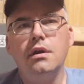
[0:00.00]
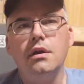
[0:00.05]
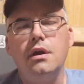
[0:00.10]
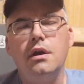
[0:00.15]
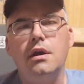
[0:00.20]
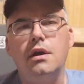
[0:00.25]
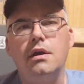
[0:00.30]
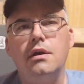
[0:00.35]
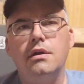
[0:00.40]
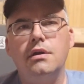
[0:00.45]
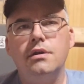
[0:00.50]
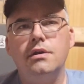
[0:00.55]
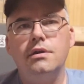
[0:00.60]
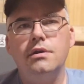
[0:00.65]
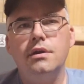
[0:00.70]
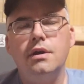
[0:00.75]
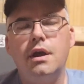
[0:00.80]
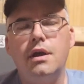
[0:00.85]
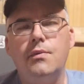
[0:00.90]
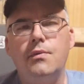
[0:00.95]
I
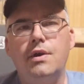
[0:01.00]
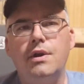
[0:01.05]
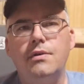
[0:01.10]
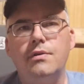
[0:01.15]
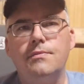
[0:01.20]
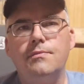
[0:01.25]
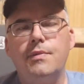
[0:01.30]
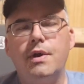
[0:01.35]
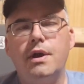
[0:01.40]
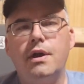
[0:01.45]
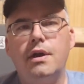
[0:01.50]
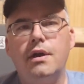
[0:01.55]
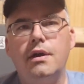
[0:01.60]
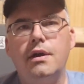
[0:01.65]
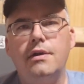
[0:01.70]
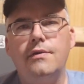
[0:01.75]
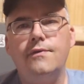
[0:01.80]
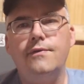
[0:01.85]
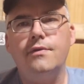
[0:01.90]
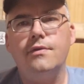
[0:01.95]
went
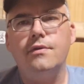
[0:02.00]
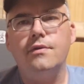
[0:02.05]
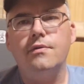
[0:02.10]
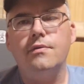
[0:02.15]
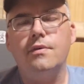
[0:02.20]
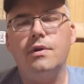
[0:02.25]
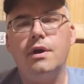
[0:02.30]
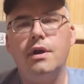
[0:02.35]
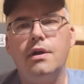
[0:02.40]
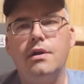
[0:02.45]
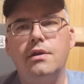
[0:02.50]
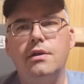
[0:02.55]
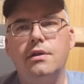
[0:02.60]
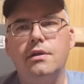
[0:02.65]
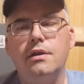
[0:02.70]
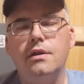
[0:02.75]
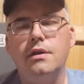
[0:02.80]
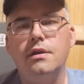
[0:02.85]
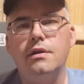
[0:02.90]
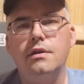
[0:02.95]
by for a
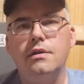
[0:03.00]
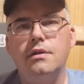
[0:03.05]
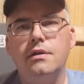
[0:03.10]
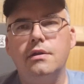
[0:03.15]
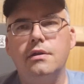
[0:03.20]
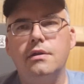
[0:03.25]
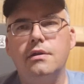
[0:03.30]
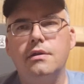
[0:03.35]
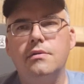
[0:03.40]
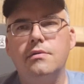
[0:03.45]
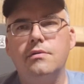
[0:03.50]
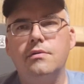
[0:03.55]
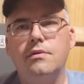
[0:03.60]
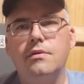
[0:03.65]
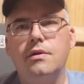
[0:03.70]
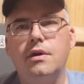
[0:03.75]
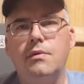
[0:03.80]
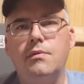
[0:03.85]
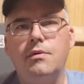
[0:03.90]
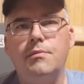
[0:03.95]
while,
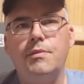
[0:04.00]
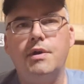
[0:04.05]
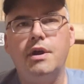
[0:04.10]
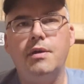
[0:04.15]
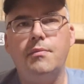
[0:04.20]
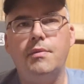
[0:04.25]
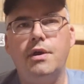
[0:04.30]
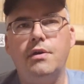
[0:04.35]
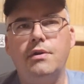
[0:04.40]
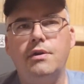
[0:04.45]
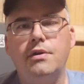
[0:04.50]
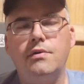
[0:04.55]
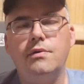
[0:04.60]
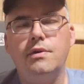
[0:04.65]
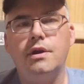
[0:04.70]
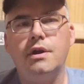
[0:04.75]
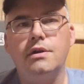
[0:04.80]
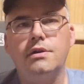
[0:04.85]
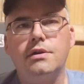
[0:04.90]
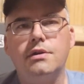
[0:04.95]
I went by Mount
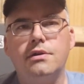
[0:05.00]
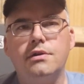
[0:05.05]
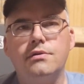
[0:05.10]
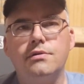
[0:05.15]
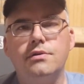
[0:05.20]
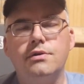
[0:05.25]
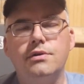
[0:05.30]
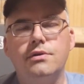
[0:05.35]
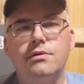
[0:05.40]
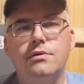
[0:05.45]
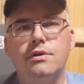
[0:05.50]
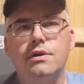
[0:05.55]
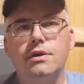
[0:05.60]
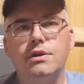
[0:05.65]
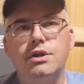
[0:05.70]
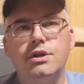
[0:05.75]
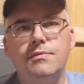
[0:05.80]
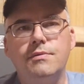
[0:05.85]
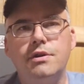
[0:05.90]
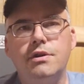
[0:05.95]
Equinox Country Store at
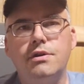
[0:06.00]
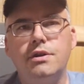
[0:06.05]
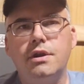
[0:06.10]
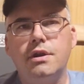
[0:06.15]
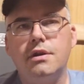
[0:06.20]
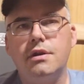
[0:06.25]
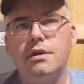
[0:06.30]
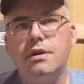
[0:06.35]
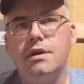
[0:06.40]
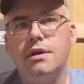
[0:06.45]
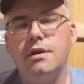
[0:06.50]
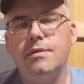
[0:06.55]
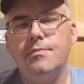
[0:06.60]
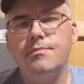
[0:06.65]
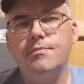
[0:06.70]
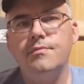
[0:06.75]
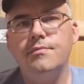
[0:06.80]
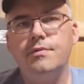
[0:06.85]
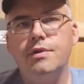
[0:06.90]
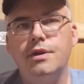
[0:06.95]

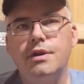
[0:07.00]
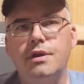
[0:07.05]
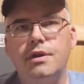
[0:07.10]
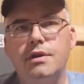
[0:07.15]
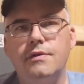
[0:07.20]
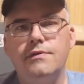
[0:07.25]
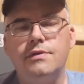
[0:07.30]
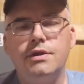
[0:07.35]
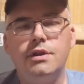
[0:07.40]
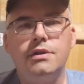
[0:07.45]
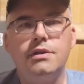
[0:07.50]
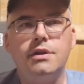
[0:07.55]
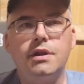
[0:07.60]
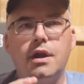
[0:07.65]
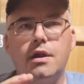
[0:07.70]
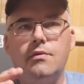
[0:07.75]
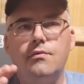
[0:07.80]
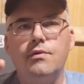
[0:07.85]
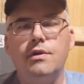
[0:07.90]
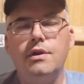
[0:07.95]
gmail.com, and I've since
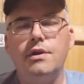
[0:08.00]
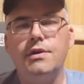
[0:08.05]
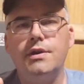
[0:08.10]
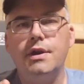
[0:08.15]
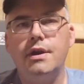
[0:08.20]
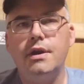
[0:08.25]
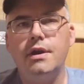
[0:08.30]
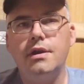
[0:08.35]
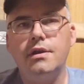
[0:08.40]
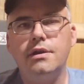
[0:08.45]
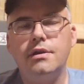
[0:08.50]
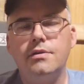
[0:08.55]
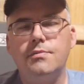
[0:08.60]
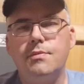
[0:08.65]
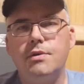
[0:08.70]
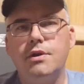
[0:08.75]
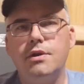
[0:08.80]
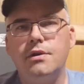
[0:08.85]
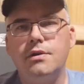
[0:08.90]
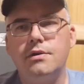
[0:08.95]
gotten rid of that. That's
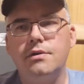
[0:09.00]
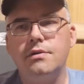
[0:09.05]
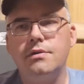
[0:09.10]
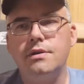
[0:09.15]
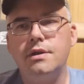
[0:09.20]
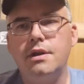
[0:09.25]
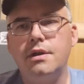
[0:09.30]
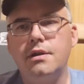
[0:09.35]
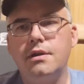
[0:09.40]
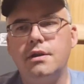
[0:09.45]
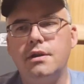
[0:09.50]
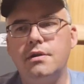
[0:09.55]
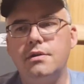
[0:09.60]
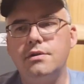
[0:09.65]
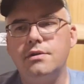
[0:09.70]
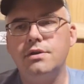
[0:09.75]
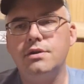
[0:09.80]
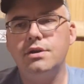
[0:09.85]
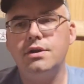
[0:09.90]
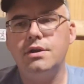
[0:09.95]
been taken out
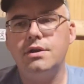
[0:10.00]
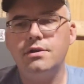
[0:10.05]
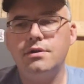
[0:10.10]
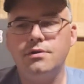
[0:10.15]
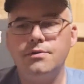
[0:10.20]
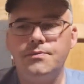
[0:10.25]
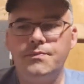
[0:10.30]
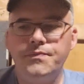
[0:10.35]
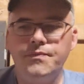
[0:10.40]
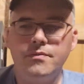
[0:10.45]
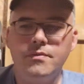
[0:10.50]
of the channel.